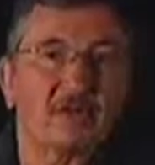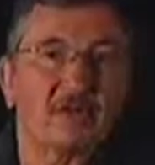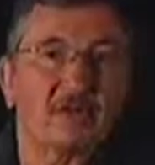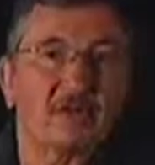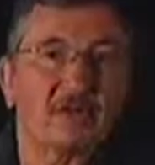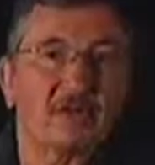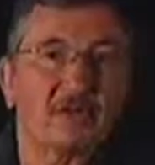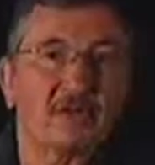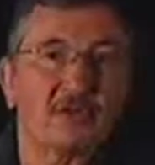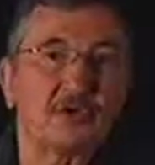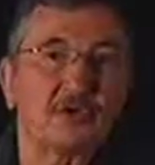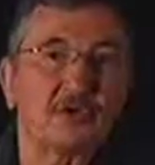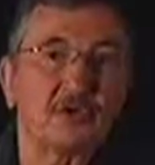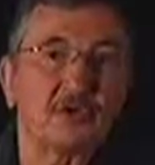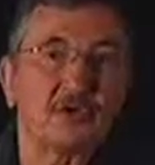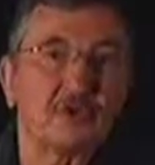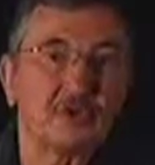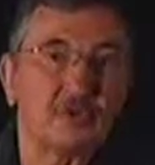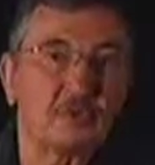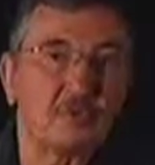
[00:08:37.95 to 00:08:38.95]
conditioner
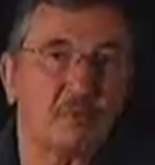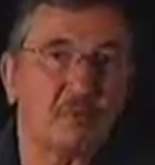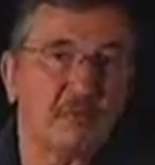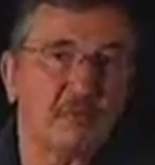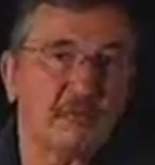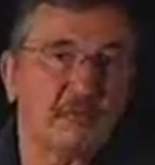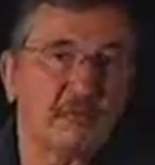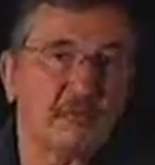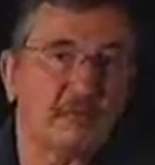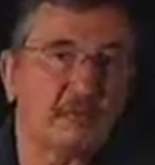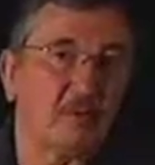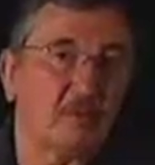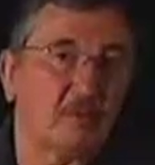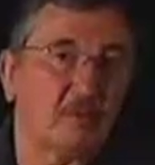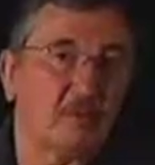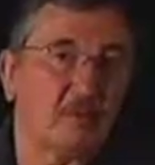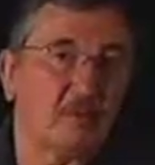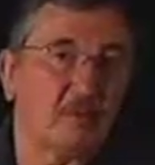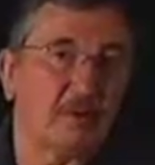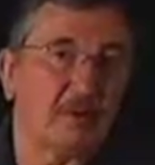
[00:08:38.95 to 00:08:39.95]
that you're putting in the
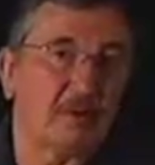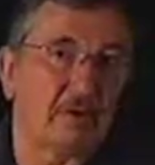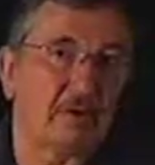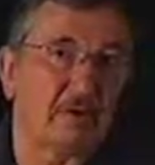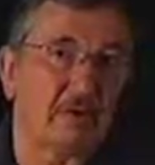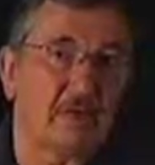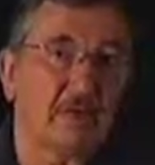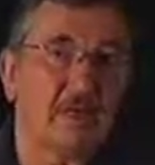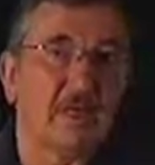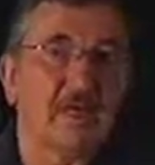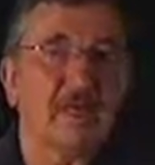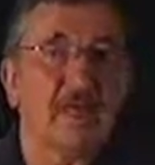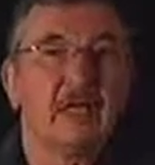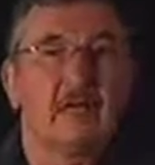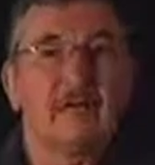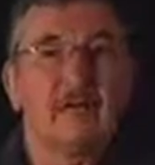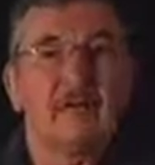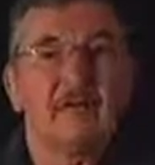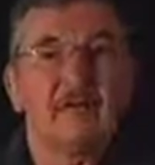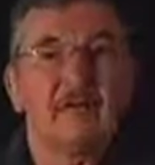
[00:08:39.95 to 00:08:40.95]
water.
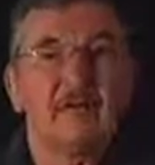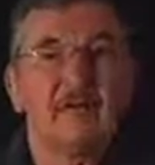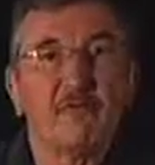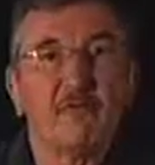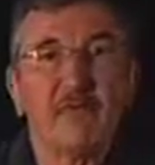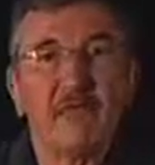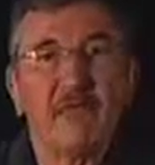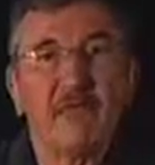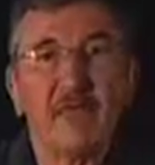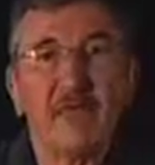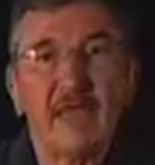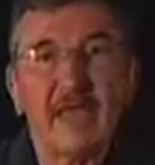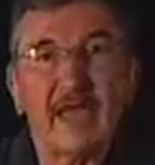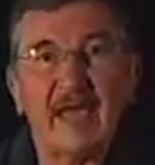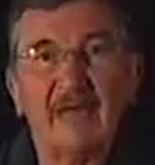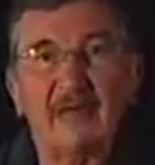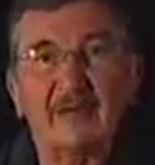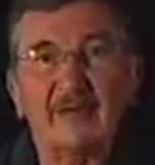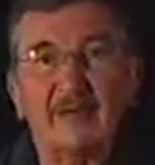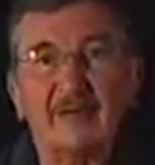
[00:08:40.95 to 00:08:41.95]
Before you
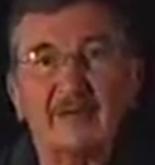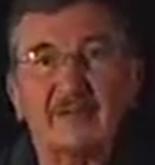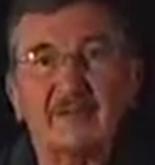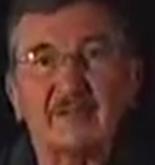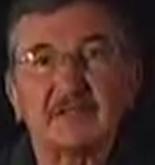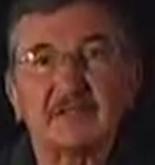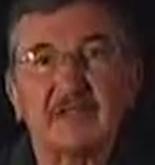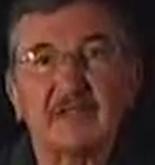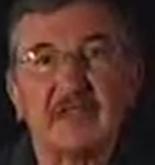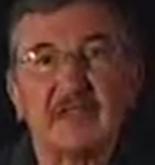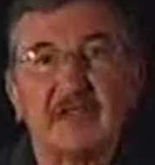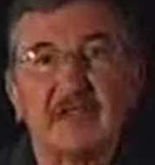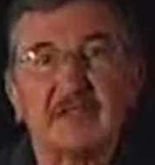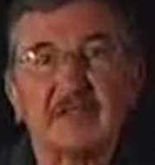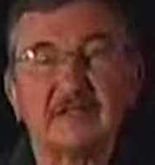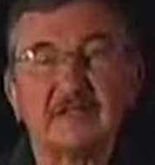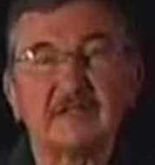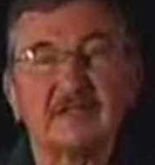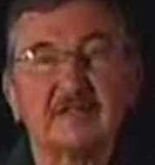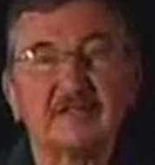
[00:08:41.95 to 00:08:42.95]
add
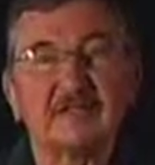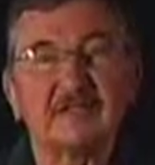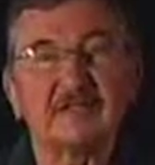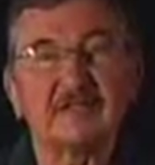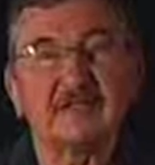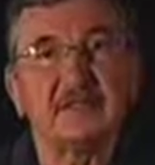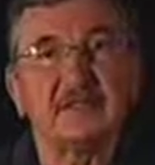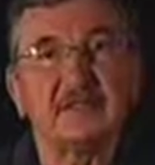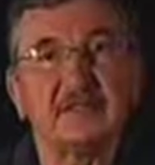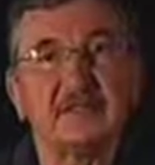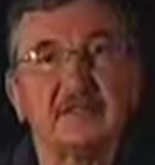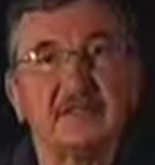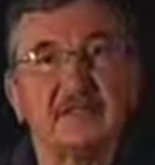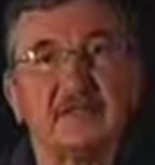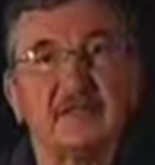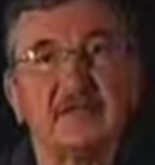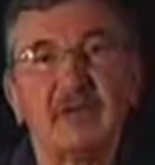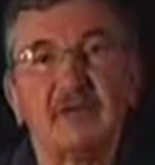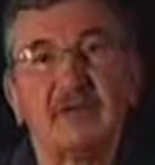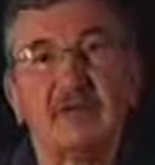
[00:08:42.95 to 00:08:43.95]
pesticides, that's the time
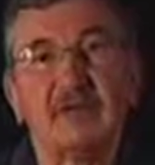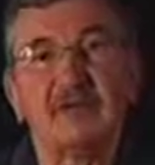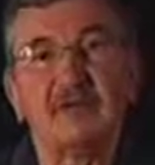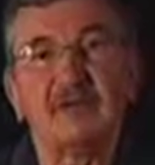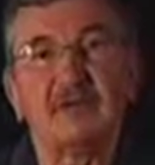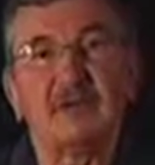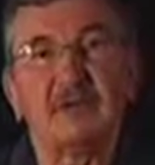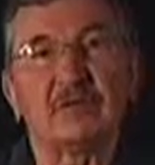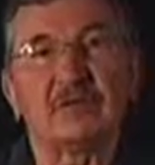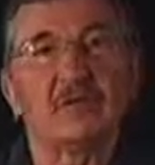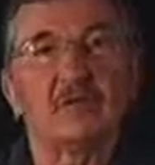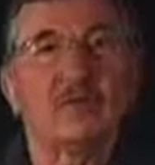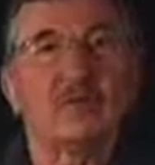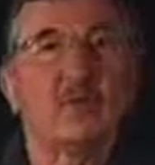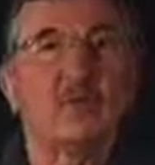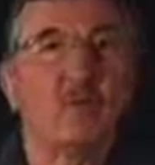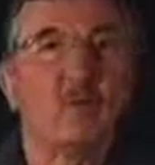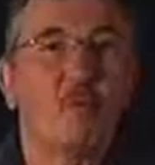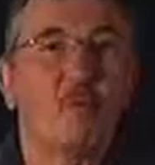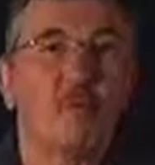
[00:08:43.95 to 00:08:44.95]
to add your
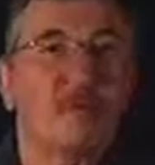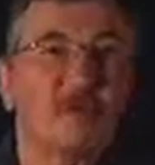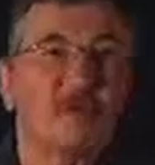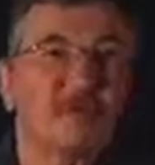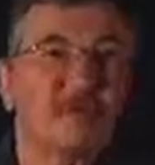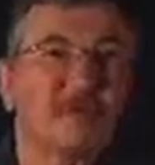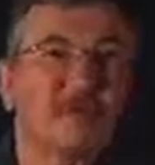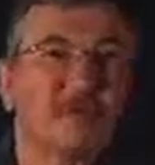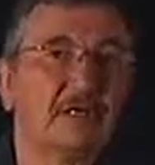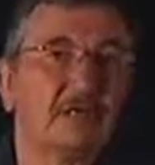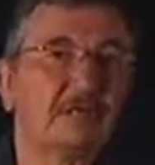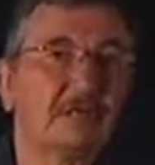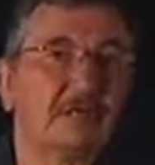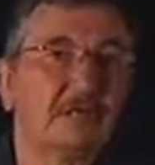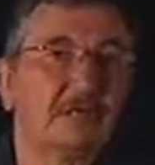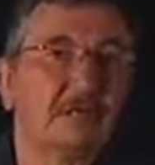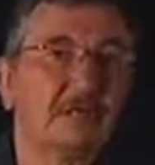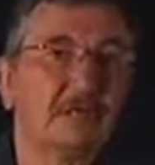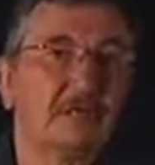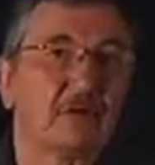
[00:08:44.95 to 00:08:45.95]
water
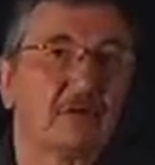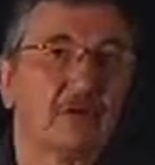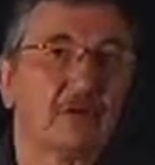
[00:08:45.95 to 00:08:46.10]
conditioner.